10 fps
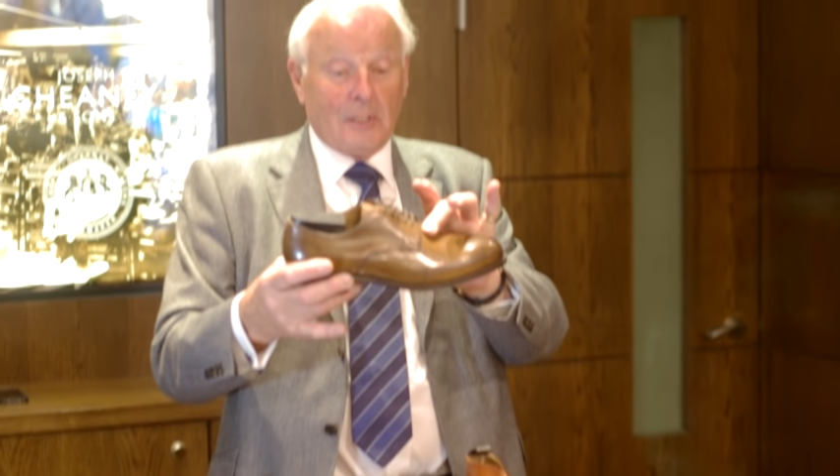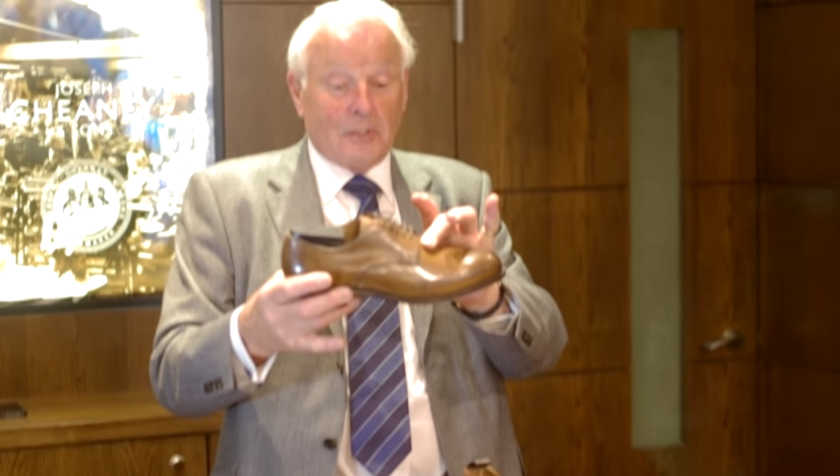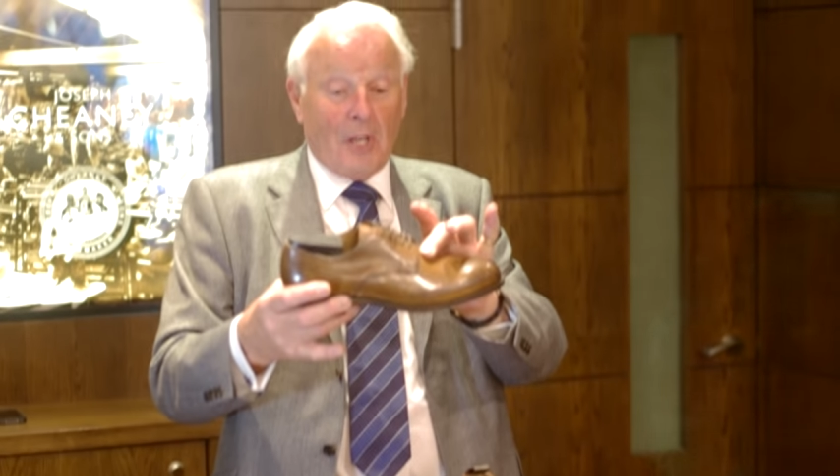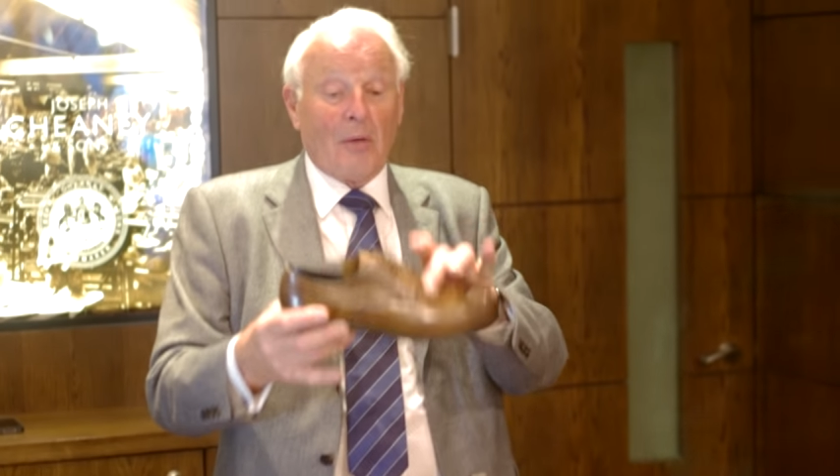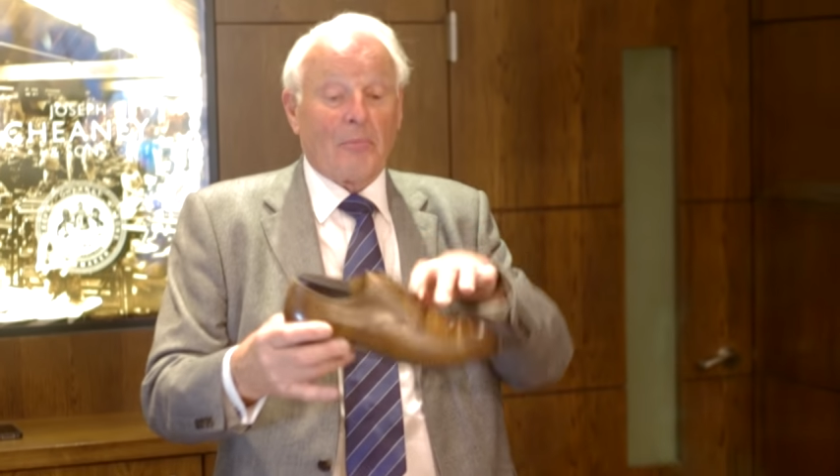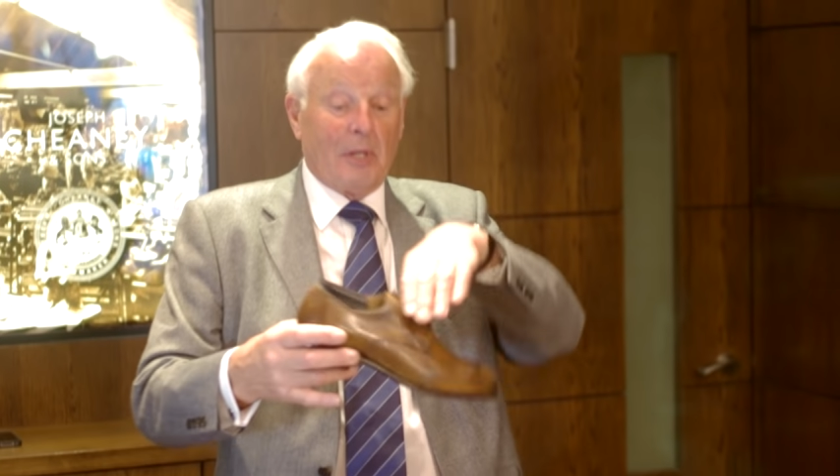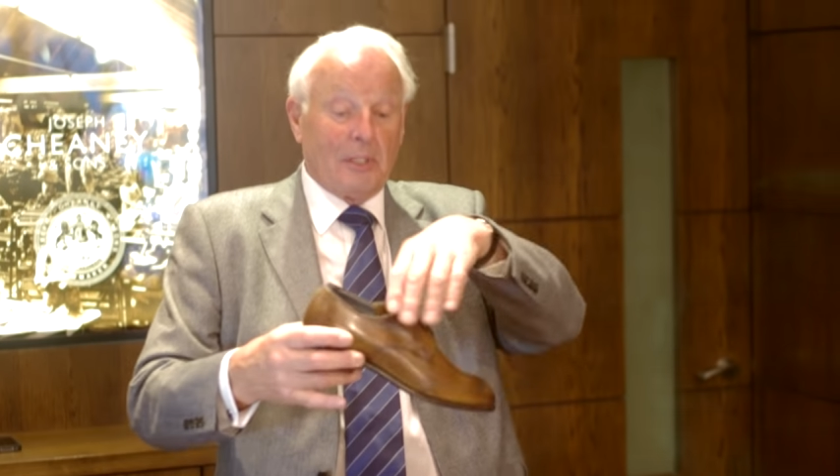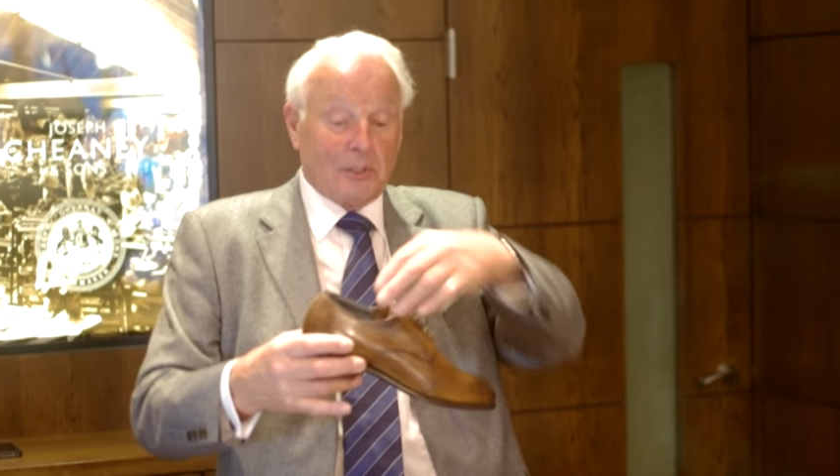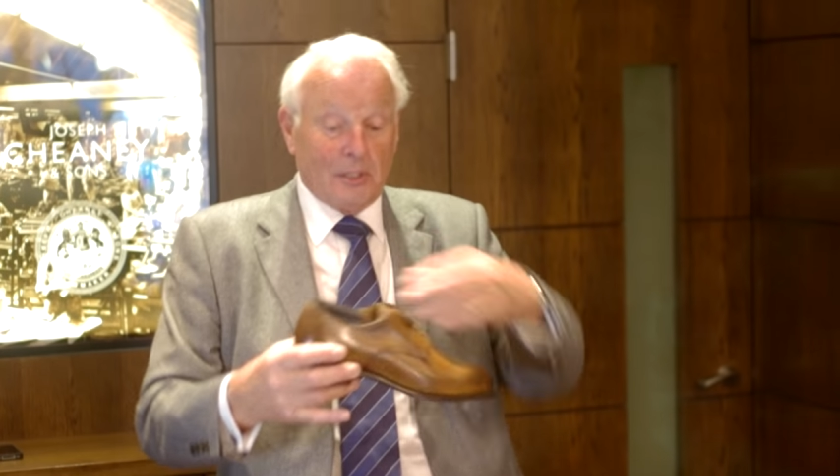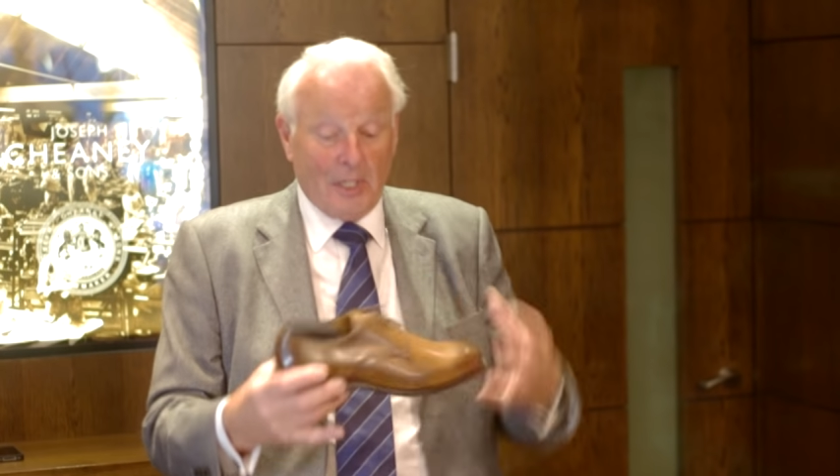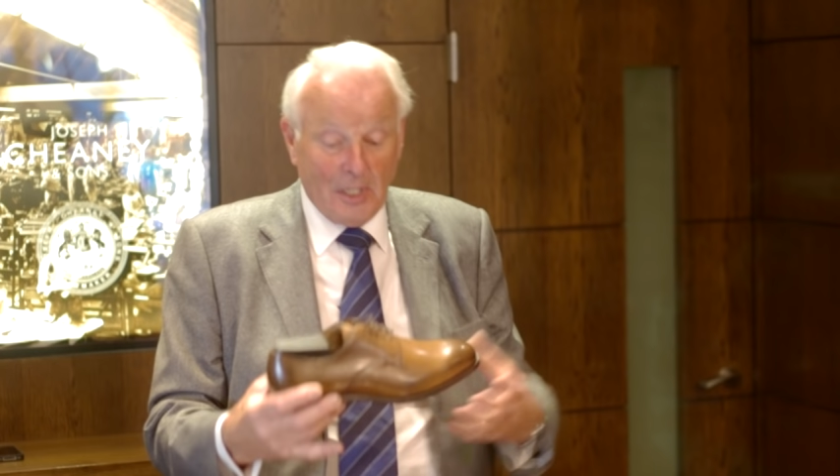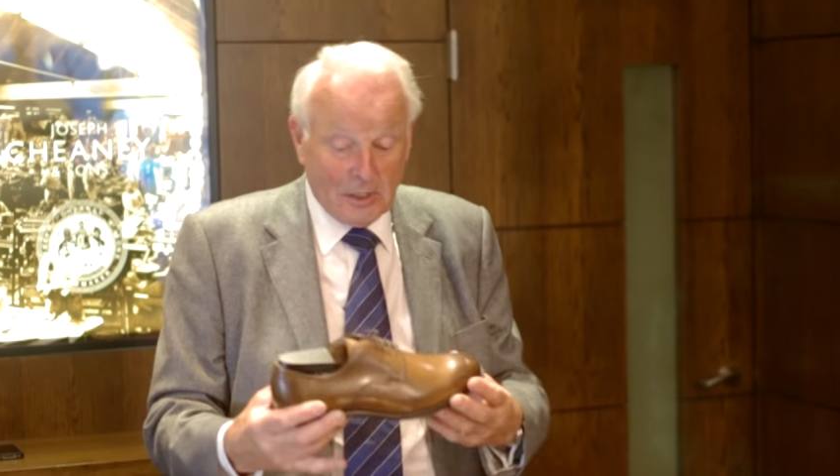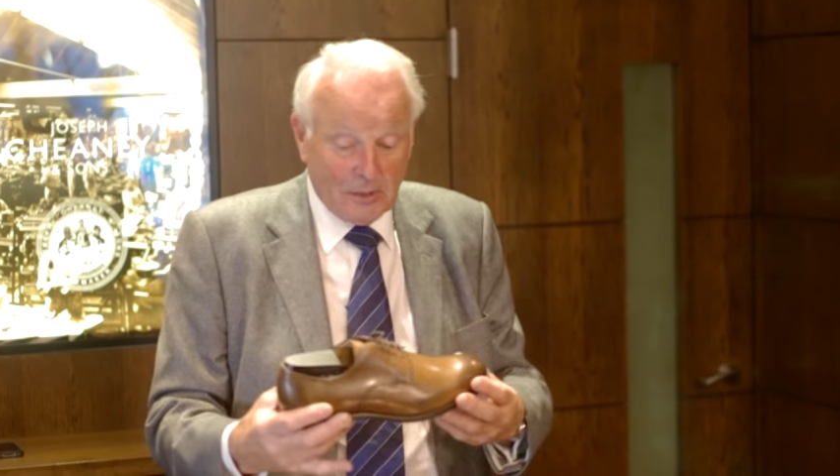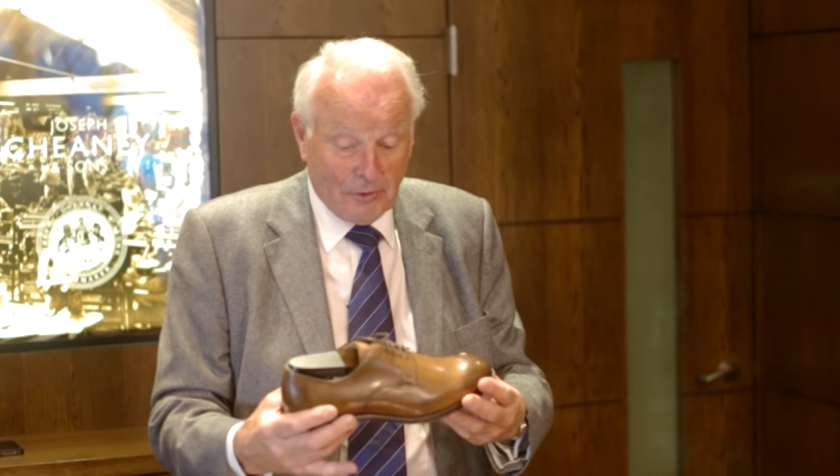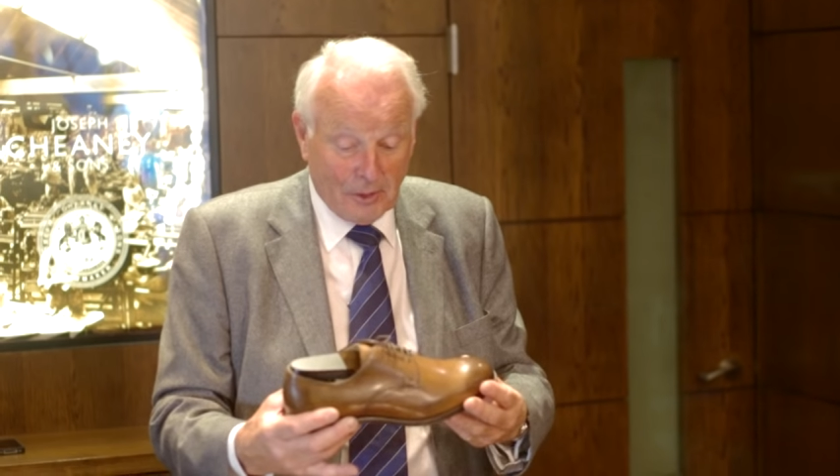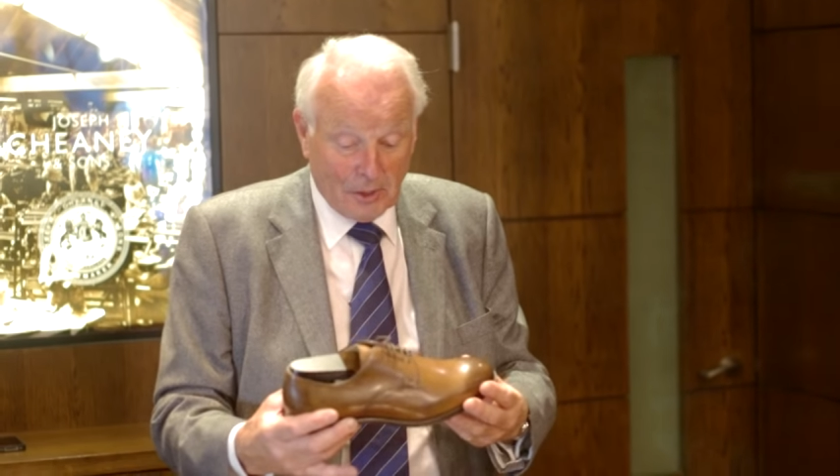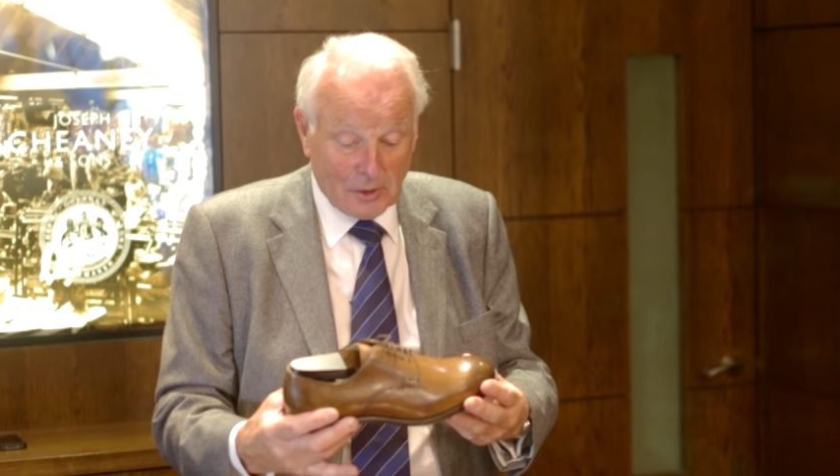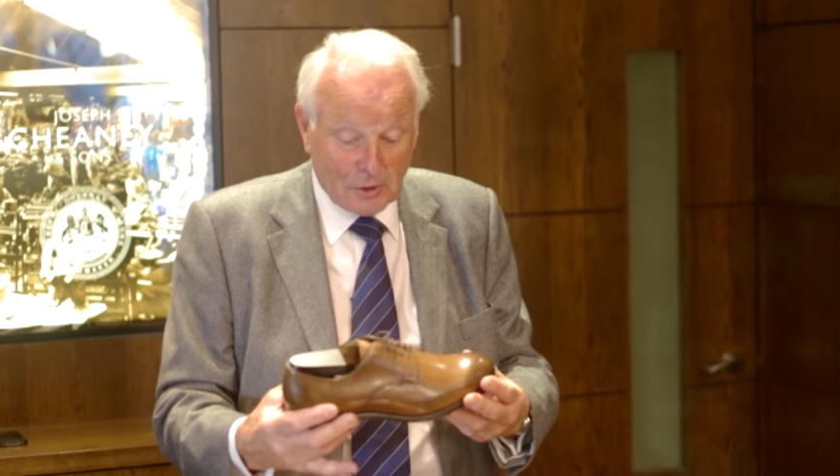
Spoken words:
instep. It's an easy fitting